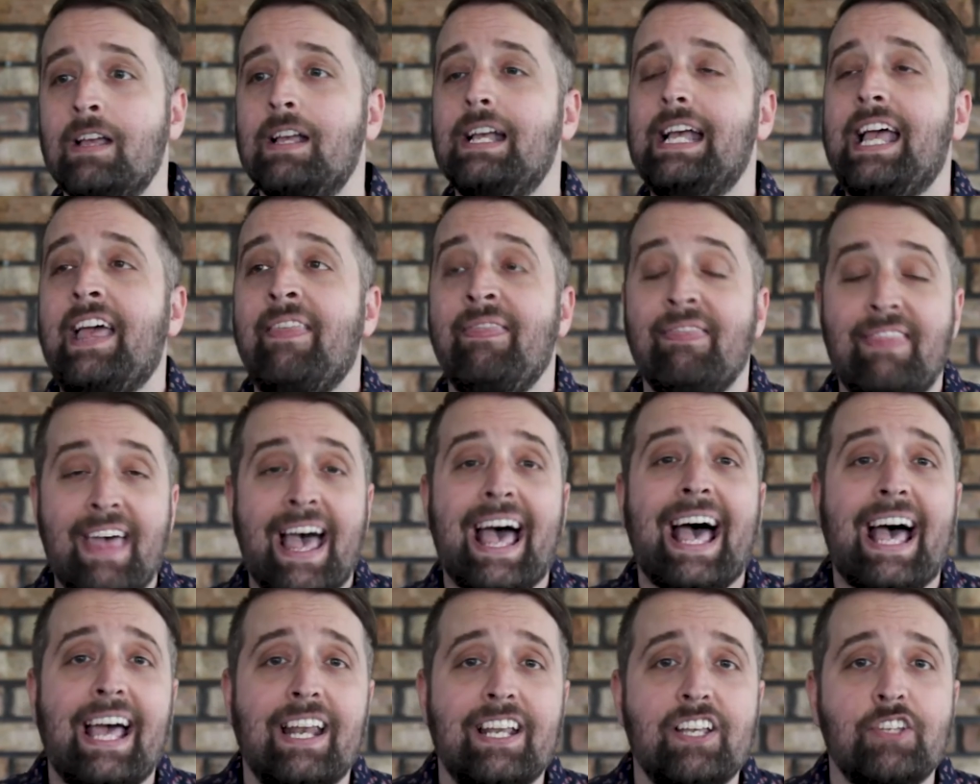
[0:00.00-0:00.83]
And
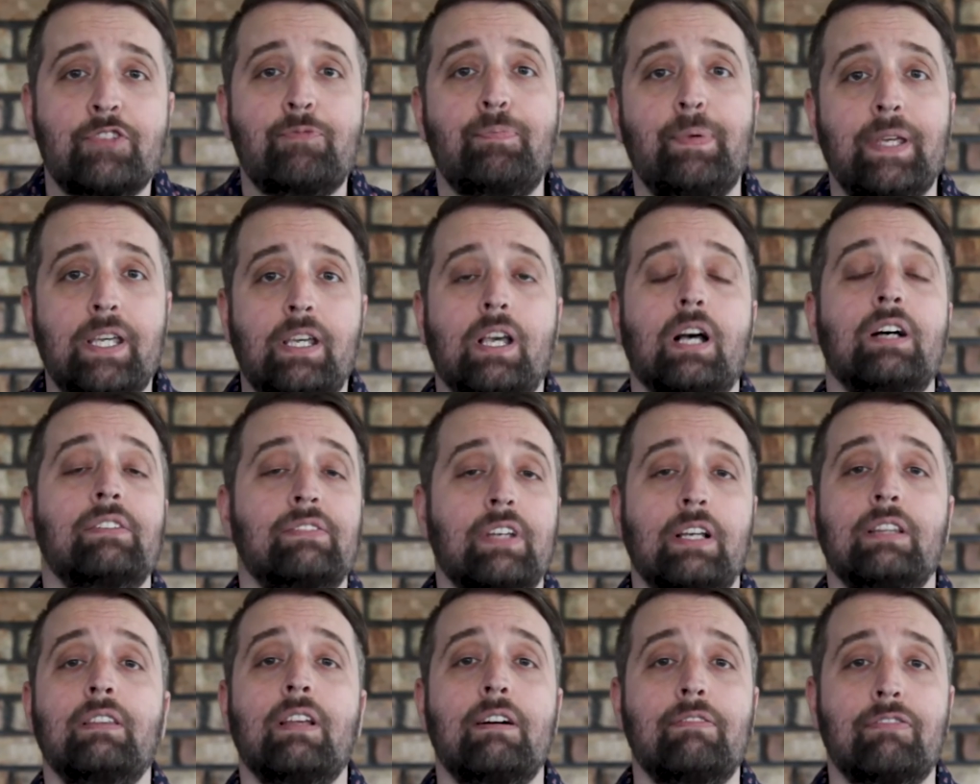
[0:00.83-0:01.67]
that is because
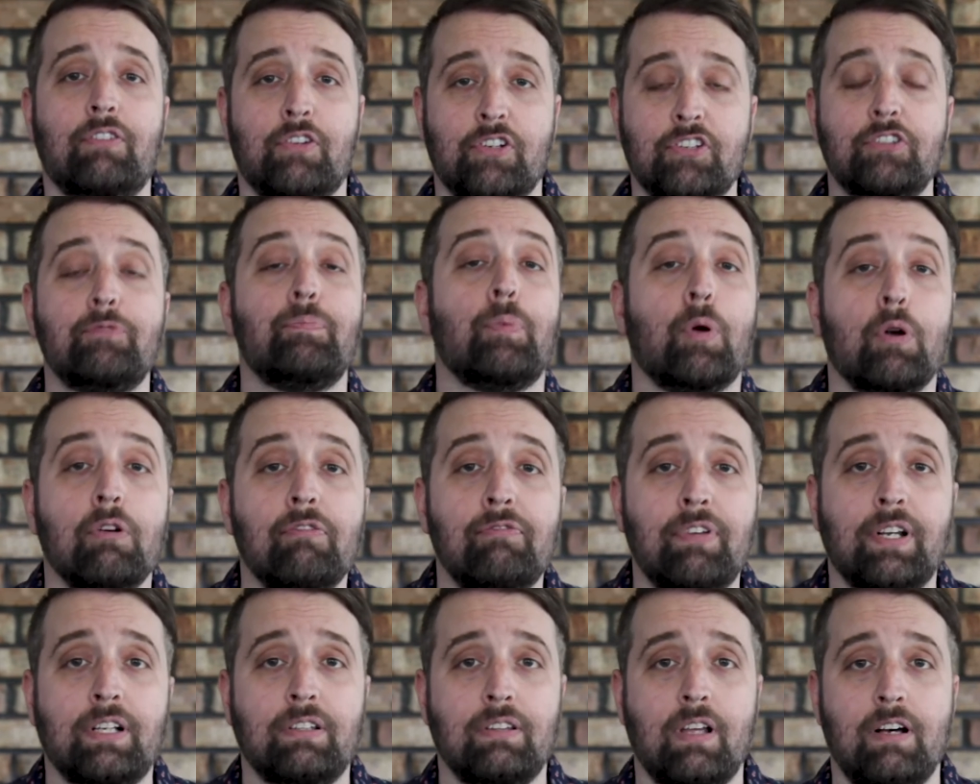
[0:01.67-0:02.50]
I love her. It's
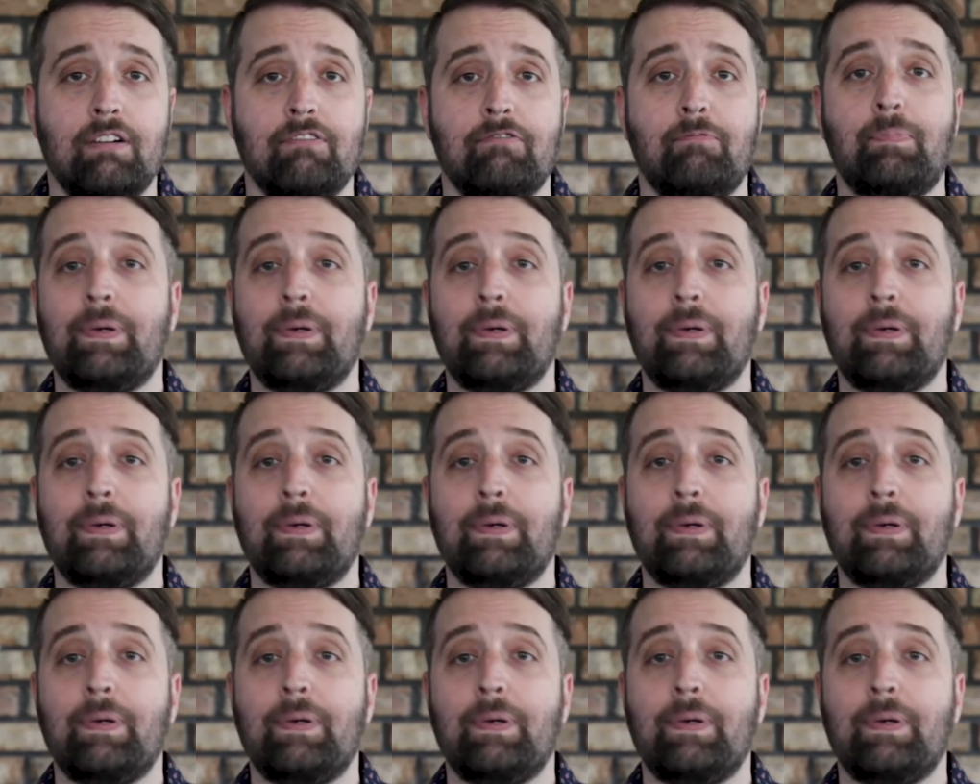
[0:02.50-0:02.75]
perfect love.